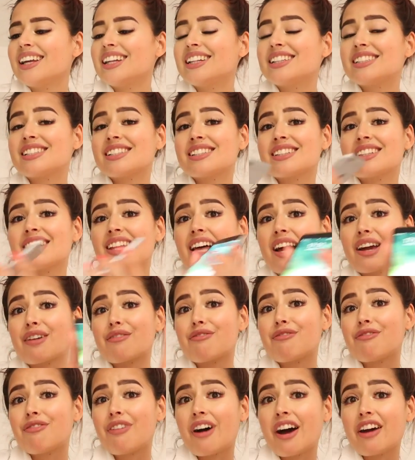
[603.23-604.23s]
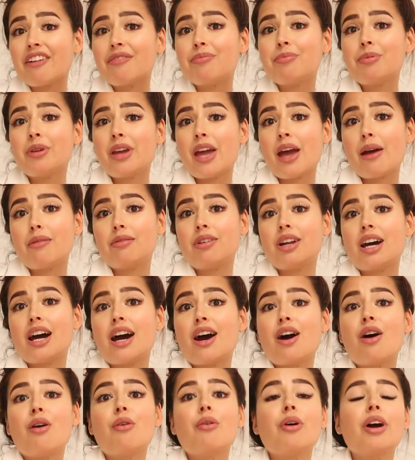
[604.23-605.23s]
It's like five p m
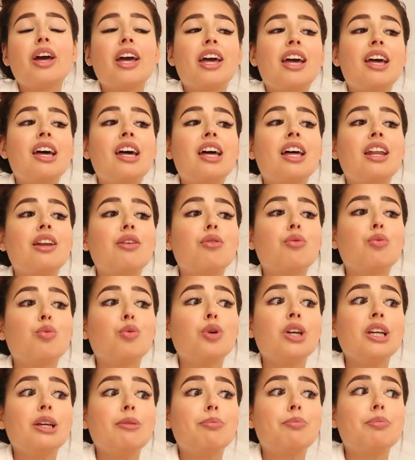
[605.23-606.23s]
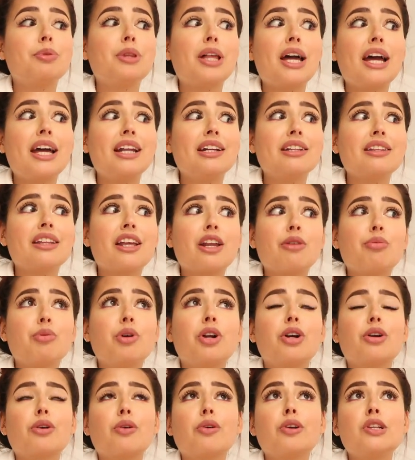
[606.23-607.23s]
now, and we planned that
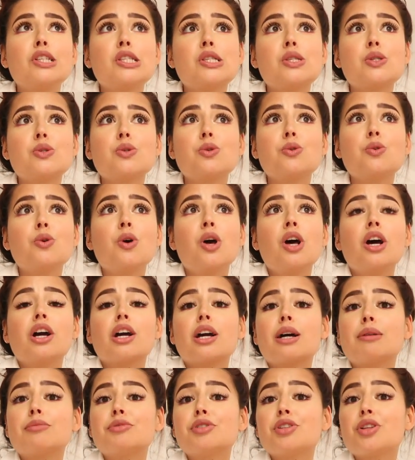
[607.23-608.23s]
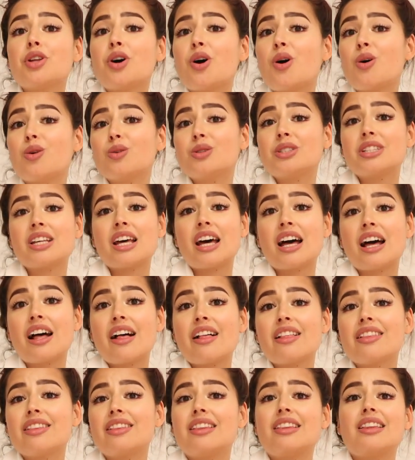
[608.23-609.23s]
we are going to come to the
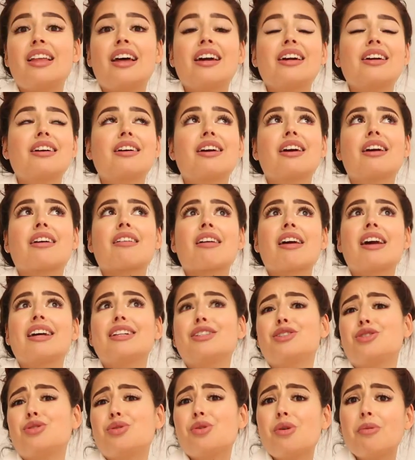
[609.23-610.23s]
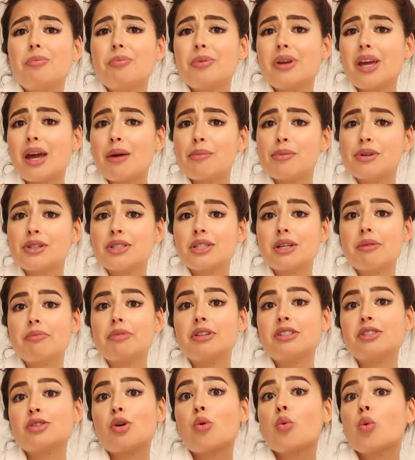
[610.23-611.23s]
hotel like at two p m or
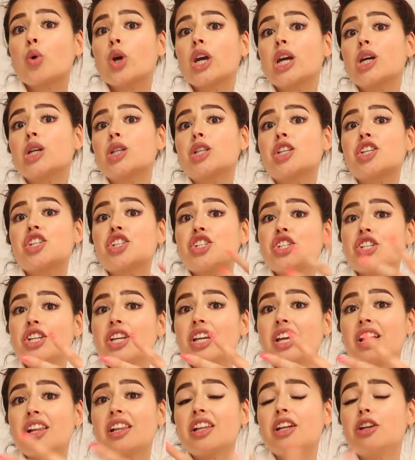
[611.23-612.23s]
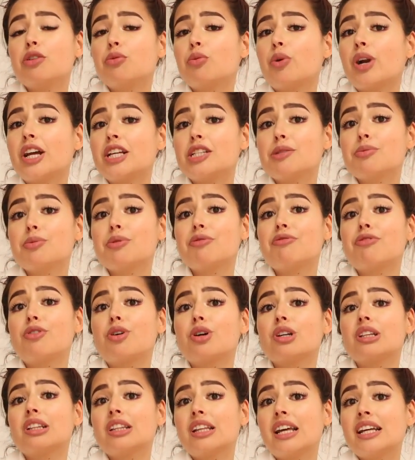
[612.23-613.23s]
something so we could chill and rest
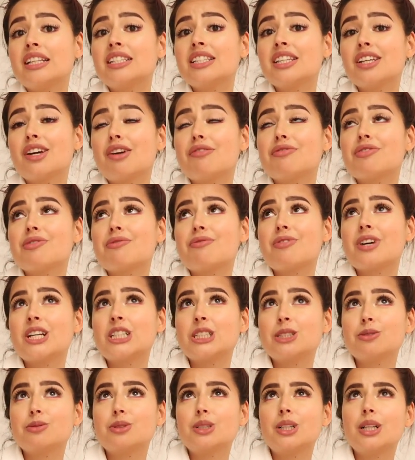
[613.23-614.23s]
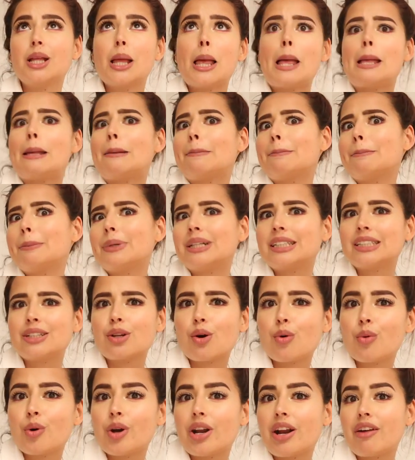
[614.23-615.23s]
before the last day of the festival,
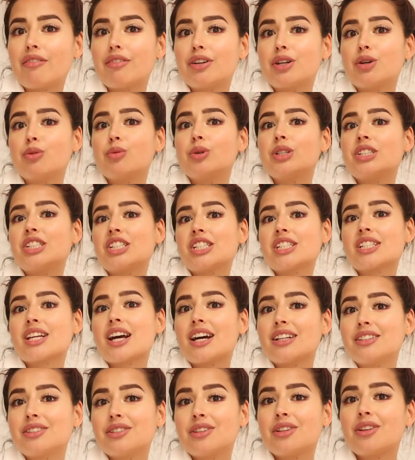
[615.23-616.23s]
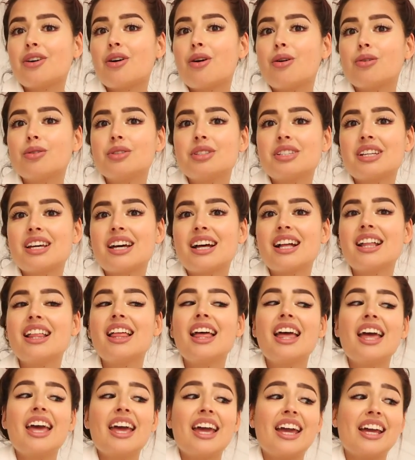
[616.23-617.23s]
but whatever, we just got to the
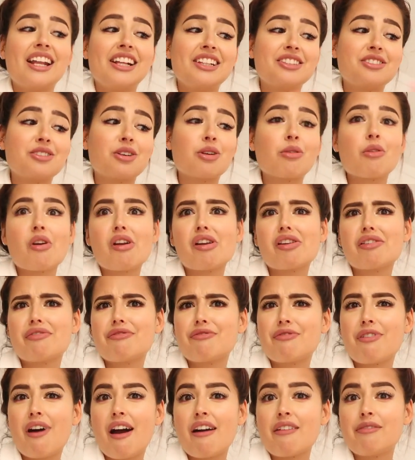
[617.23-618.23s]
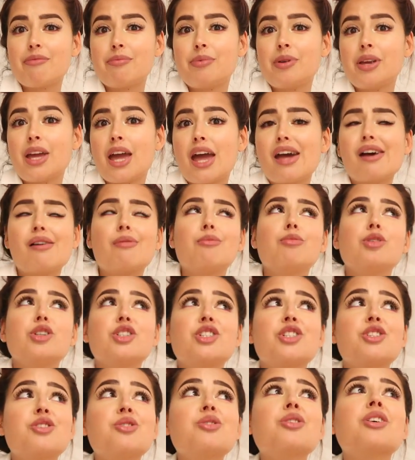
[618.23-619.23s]
hotel and it's already five p m
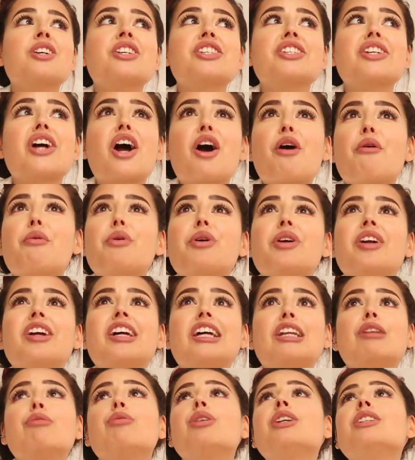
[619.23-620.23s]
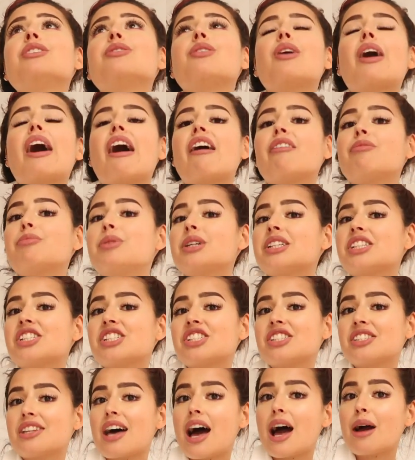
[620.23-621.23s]
We just took a shower and we don't have
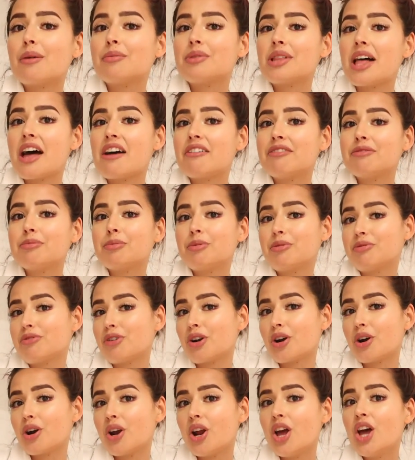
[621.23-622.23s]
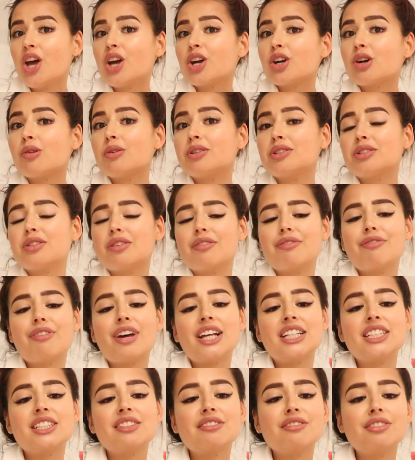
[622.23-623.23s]
much time left before going to the
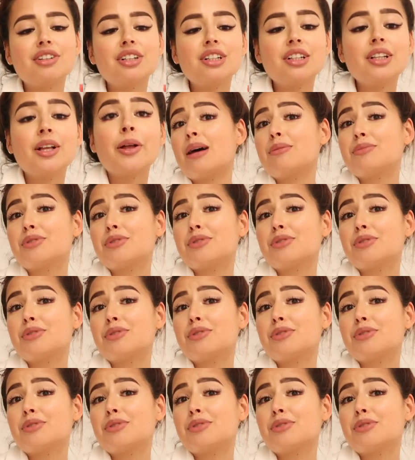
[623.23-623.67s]
festival.